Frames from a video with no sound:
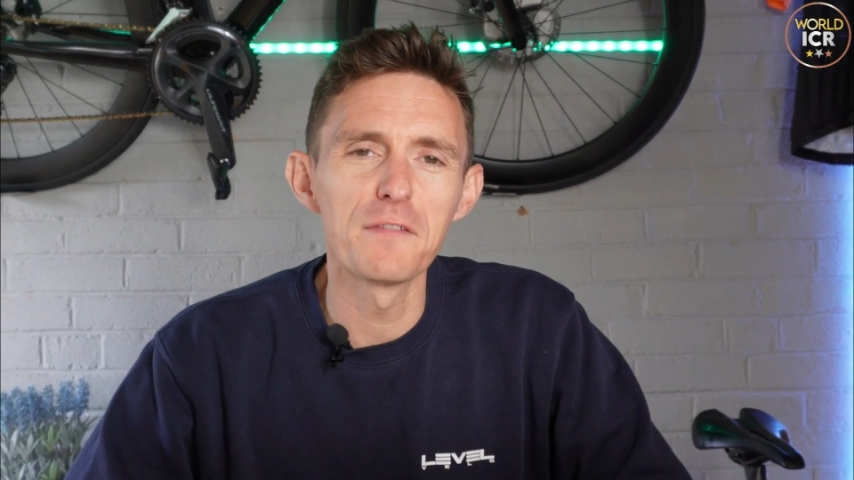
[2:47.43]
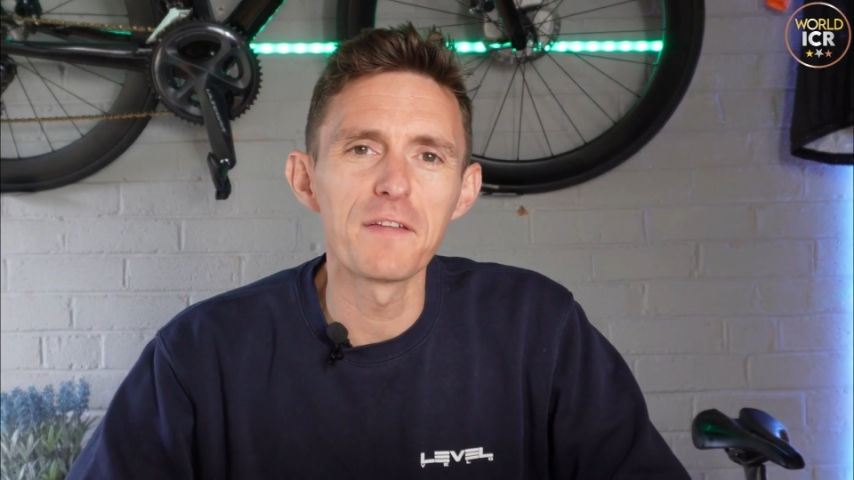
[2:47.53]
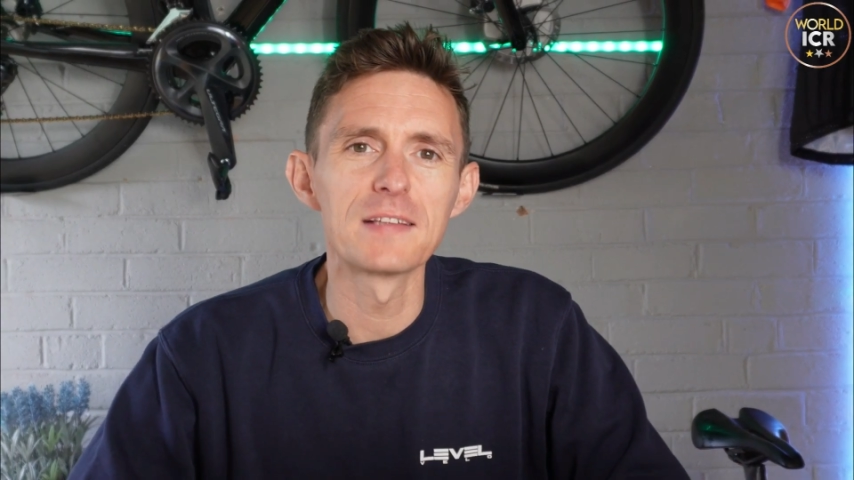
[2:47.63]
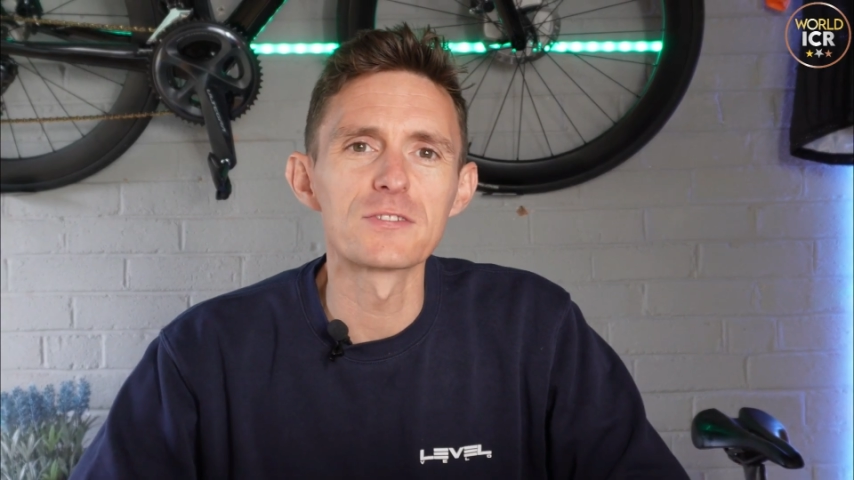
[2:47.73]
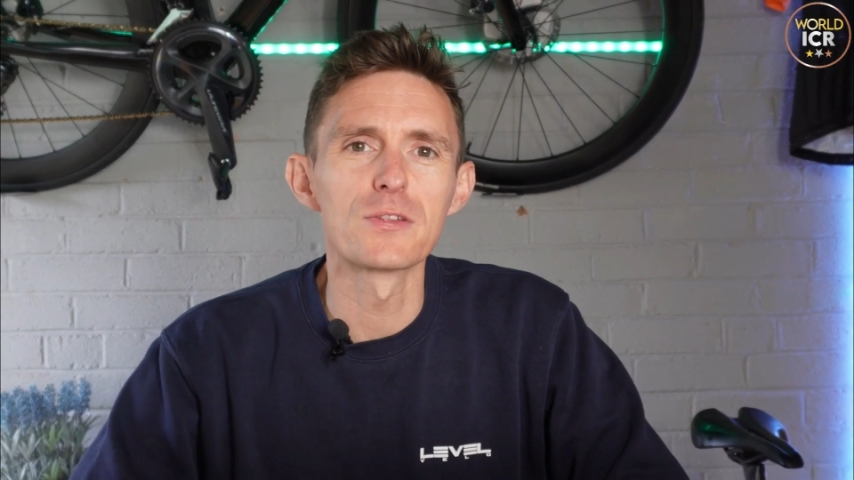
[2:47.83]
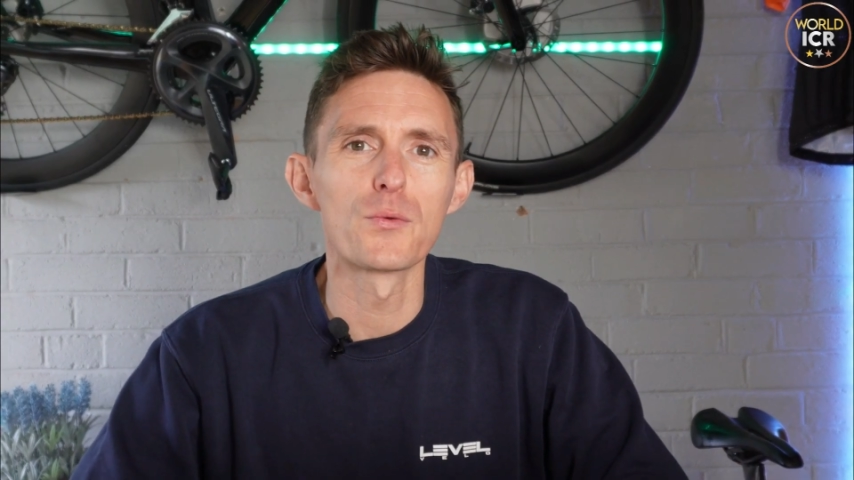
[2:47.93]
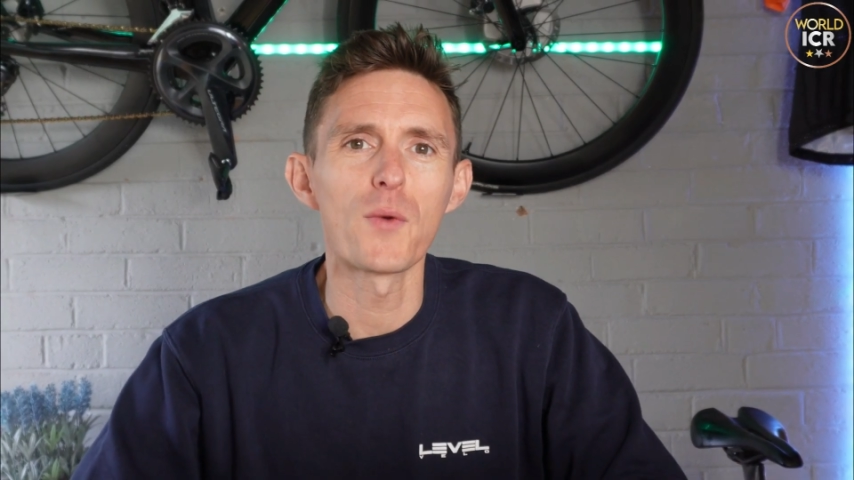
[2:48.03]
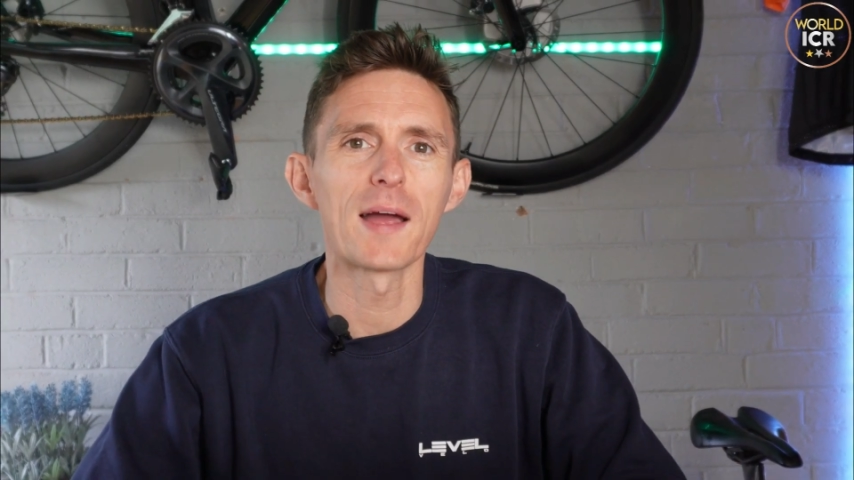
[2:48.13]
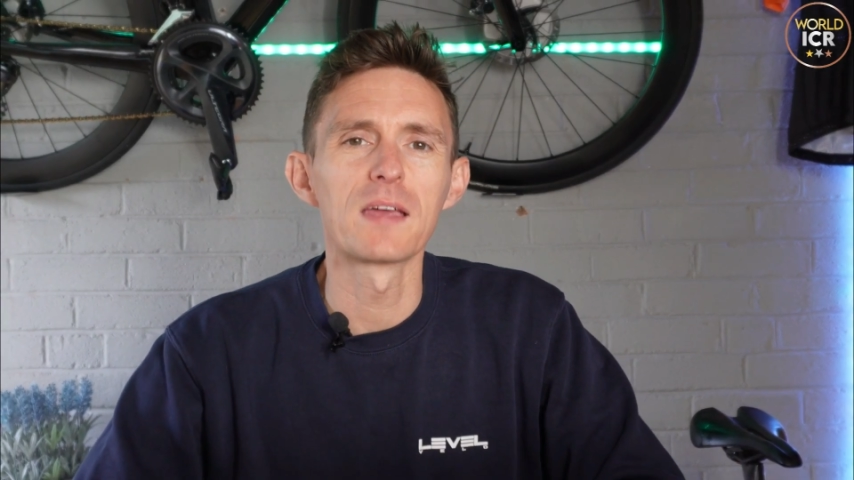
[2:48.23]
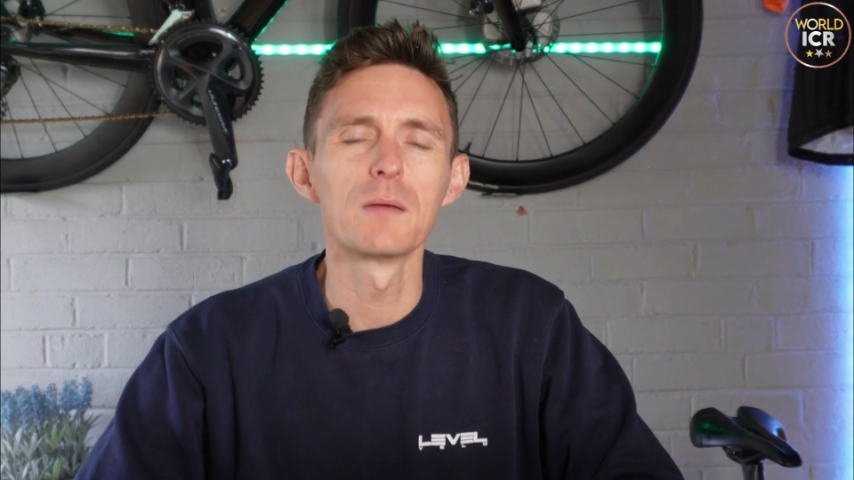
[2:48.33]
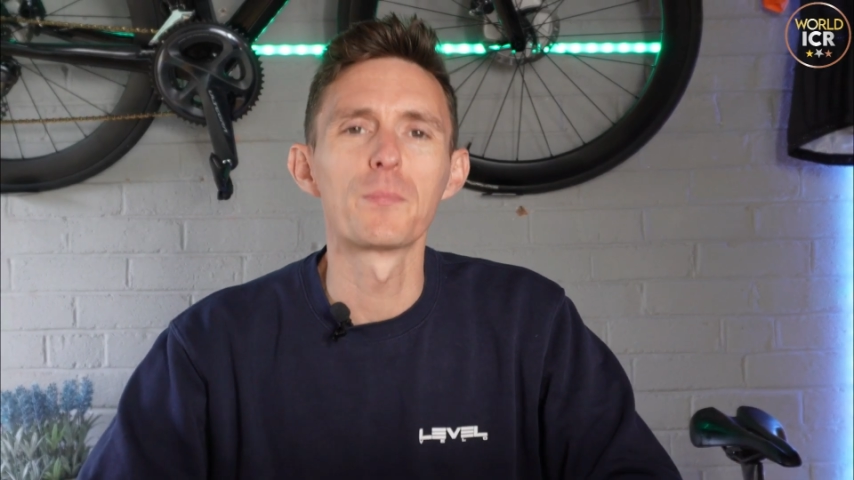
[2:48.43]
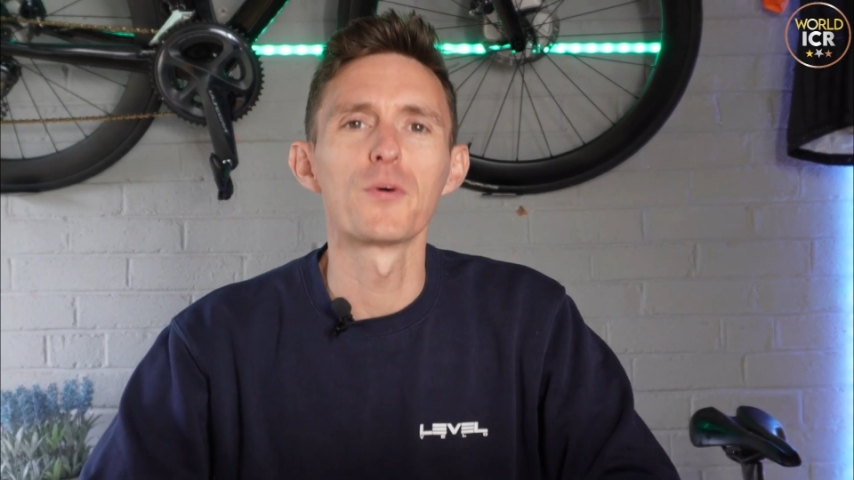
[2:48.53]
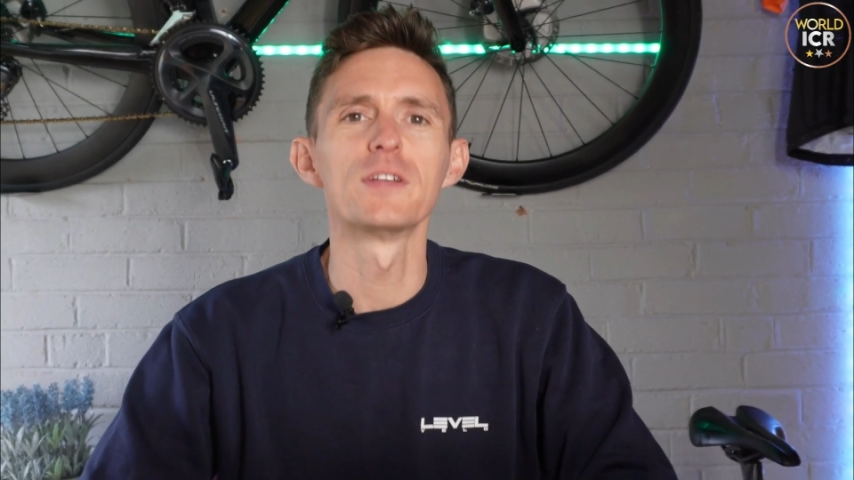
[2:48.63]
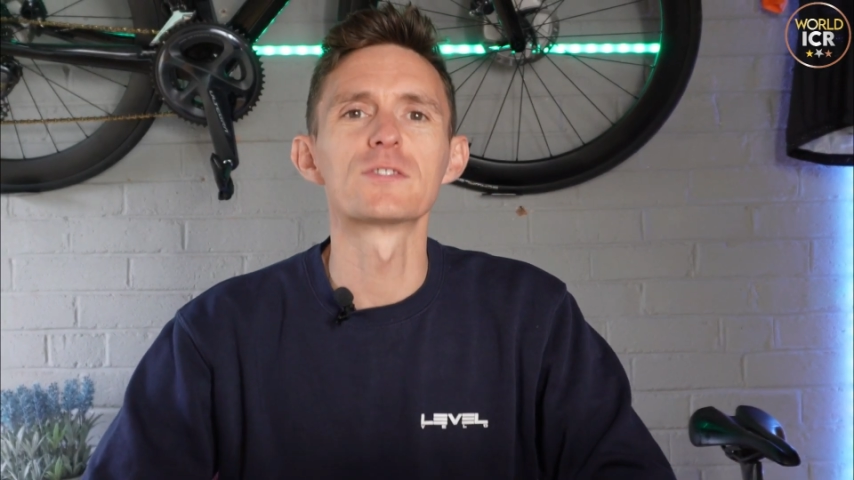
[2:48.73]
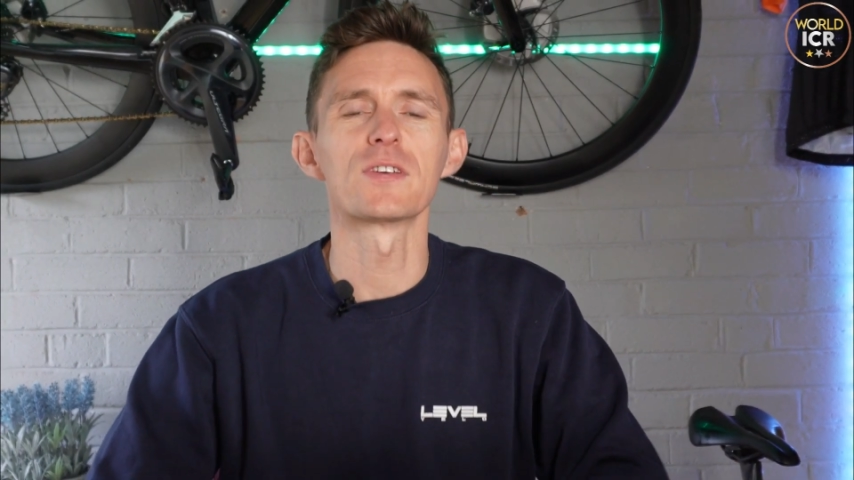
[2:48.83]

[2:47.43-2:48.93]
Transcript: events and the ranking points